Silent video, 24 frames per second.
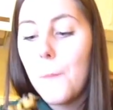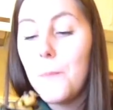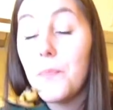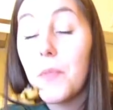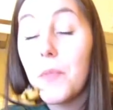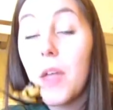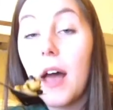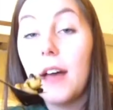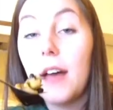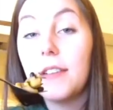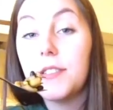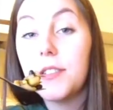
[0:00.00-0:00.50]

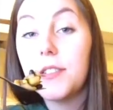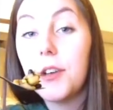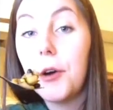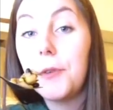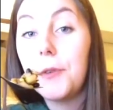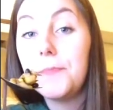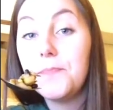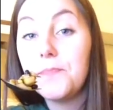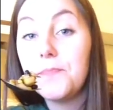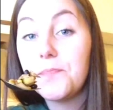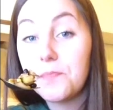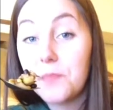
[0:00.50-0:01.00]
Yeah,
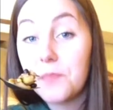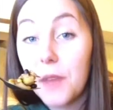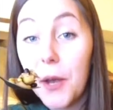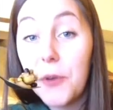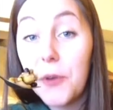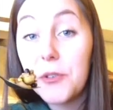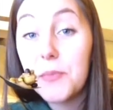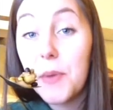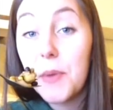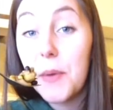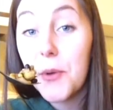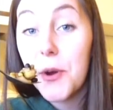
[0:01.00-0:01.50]
so it
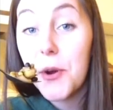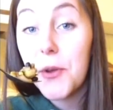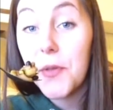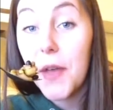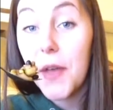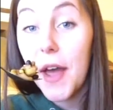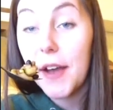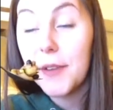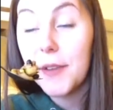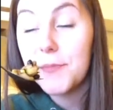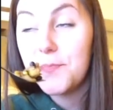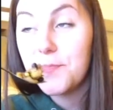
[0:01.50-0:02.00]
was my
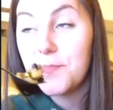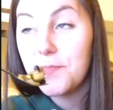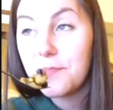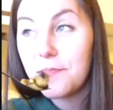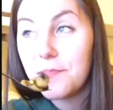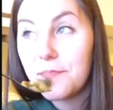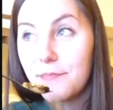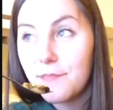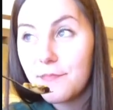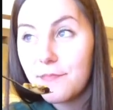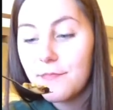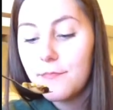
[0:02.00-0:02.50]
birthday.
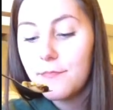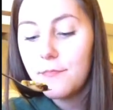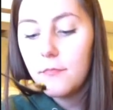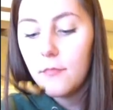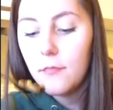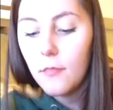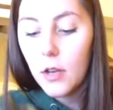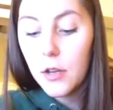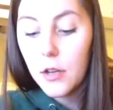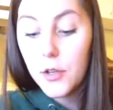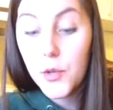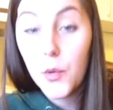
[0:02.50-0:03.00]

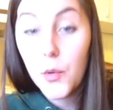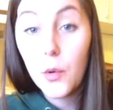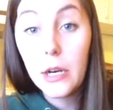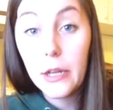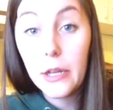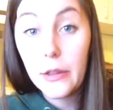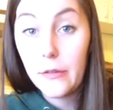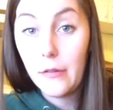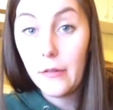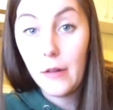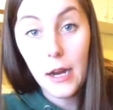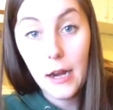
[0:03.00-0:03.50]
I'm
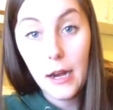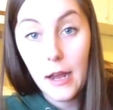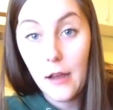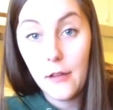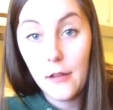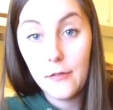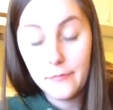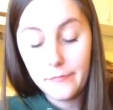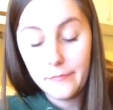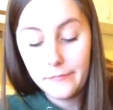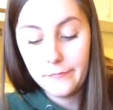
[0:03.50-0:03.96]
23 now.